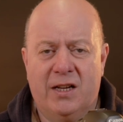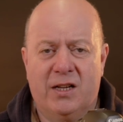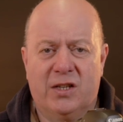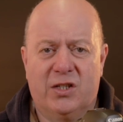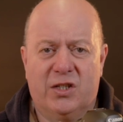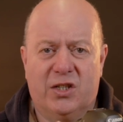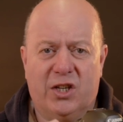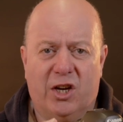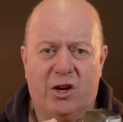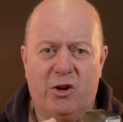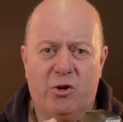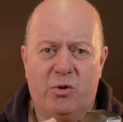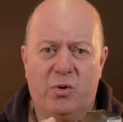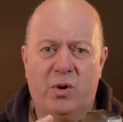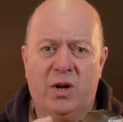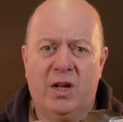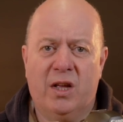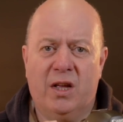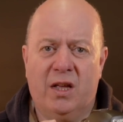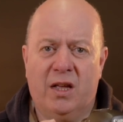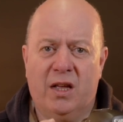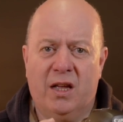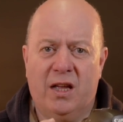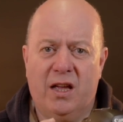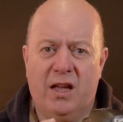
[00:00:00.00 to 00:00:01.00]
So
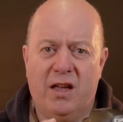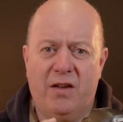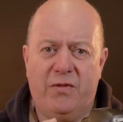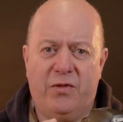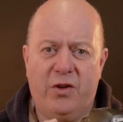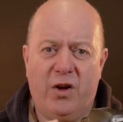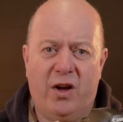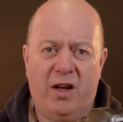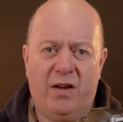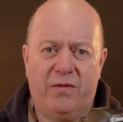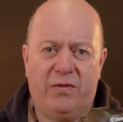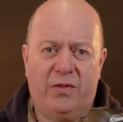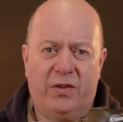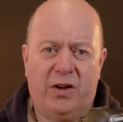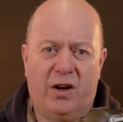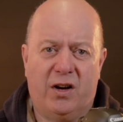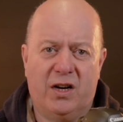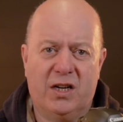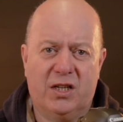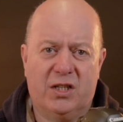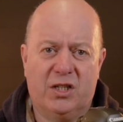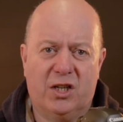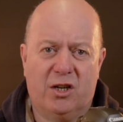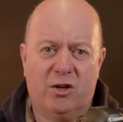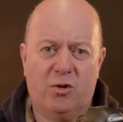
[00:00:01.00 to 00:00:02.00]
if you have
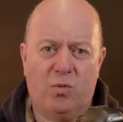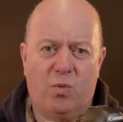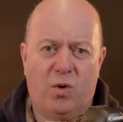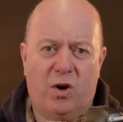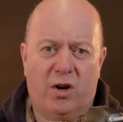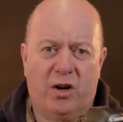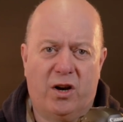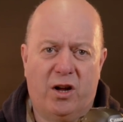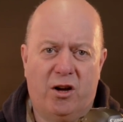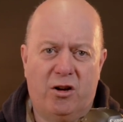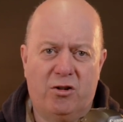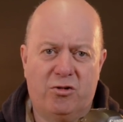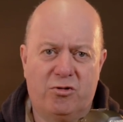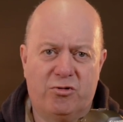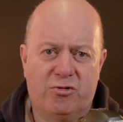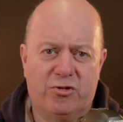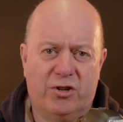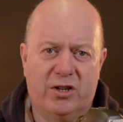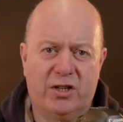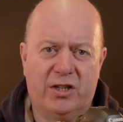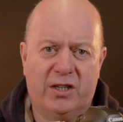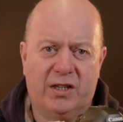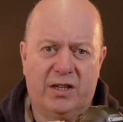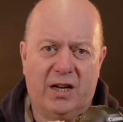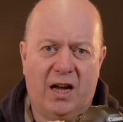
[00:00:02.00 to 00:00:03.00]
ISO
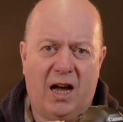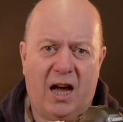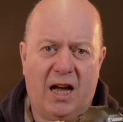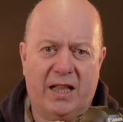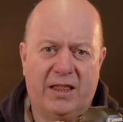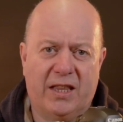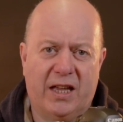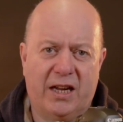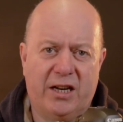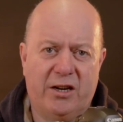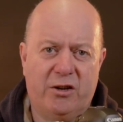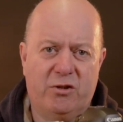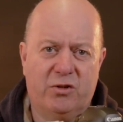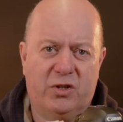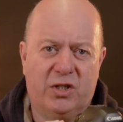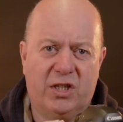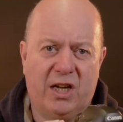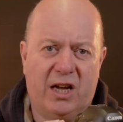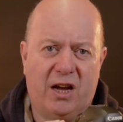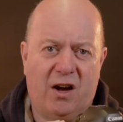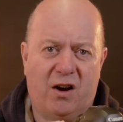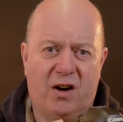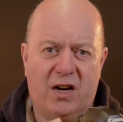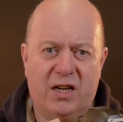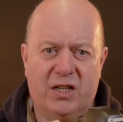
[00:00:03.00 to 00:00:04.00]
100 and then you
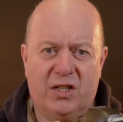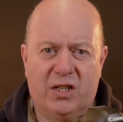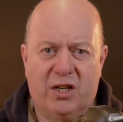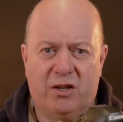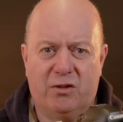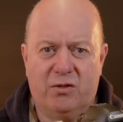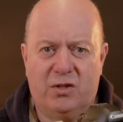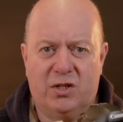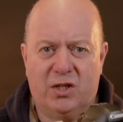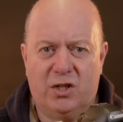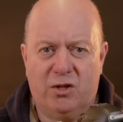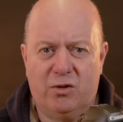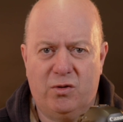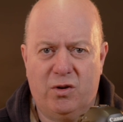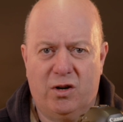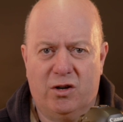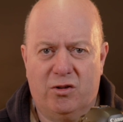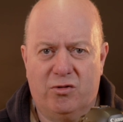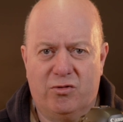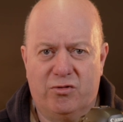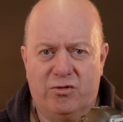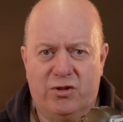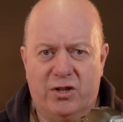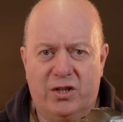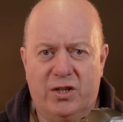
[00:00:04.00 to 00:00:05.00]
set ISO
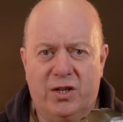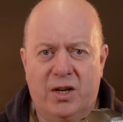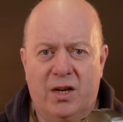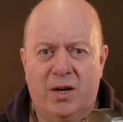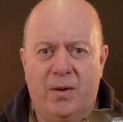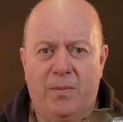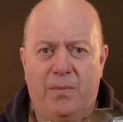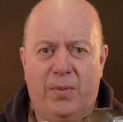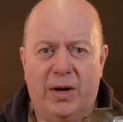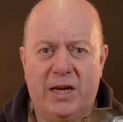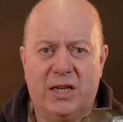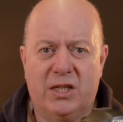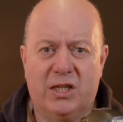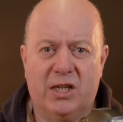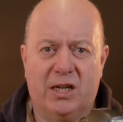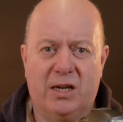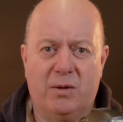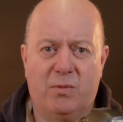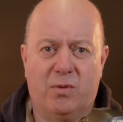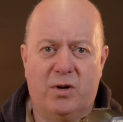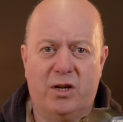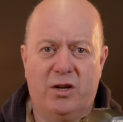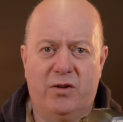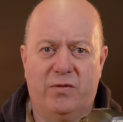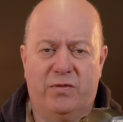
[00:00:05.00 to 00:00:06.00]
200, basically
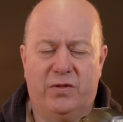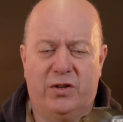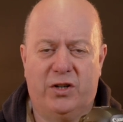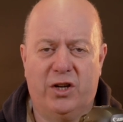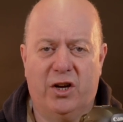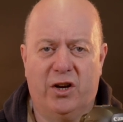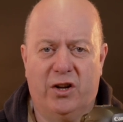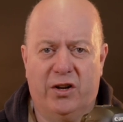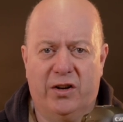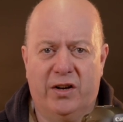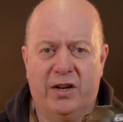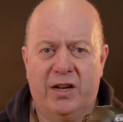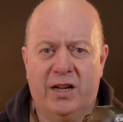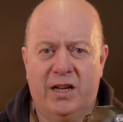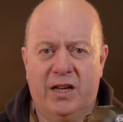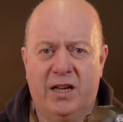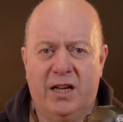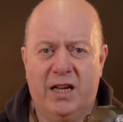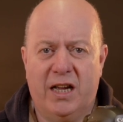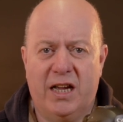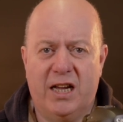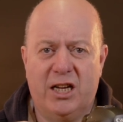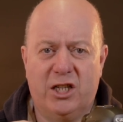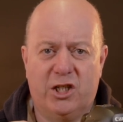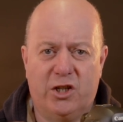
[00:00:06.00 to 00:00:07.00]
what you've done
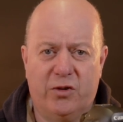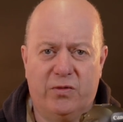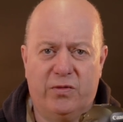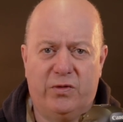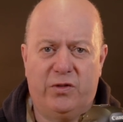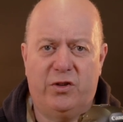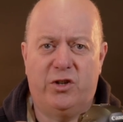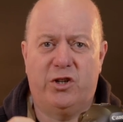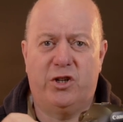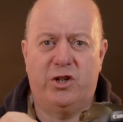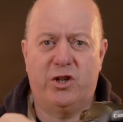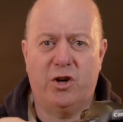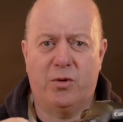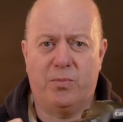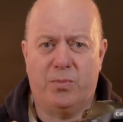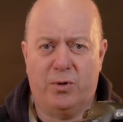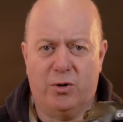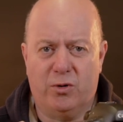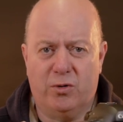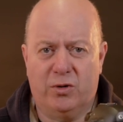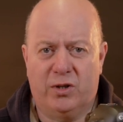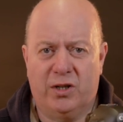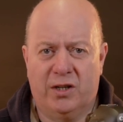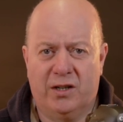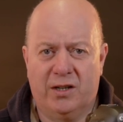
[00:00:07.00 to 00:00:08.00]
is you've
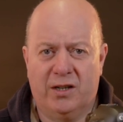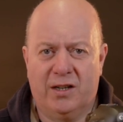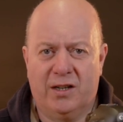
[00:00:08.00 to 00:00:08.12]
doubled